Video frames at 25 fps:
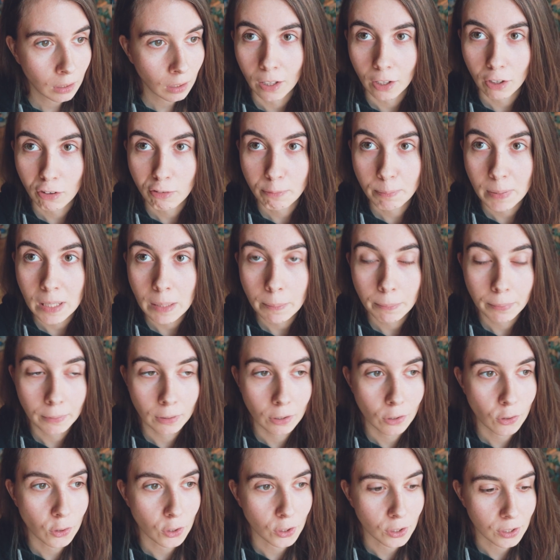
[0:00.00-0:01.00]
a lot of
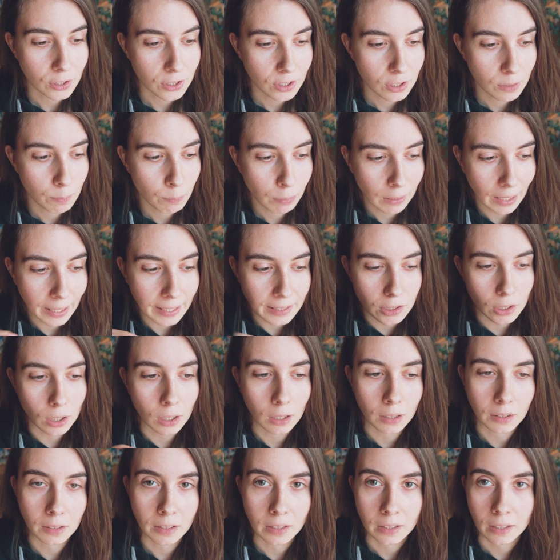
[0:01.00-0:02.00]
people just played
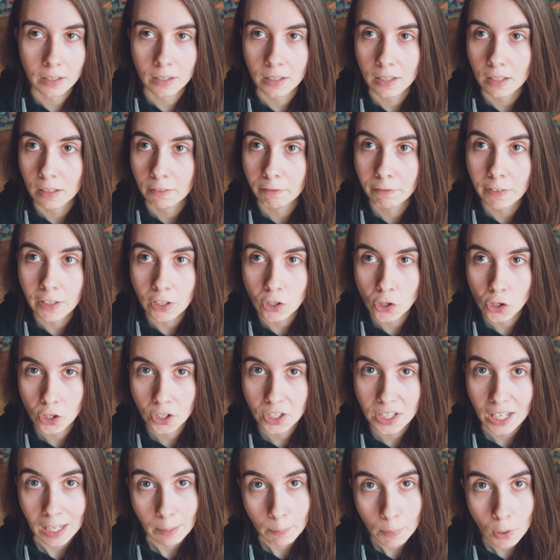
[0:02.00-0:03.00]
all the
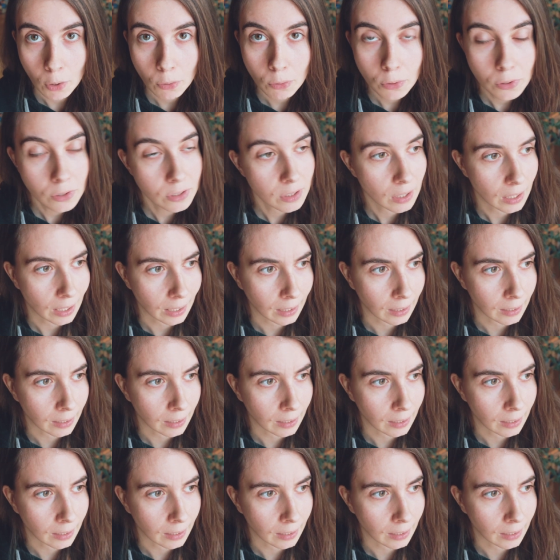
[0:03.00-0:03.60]
featured demos,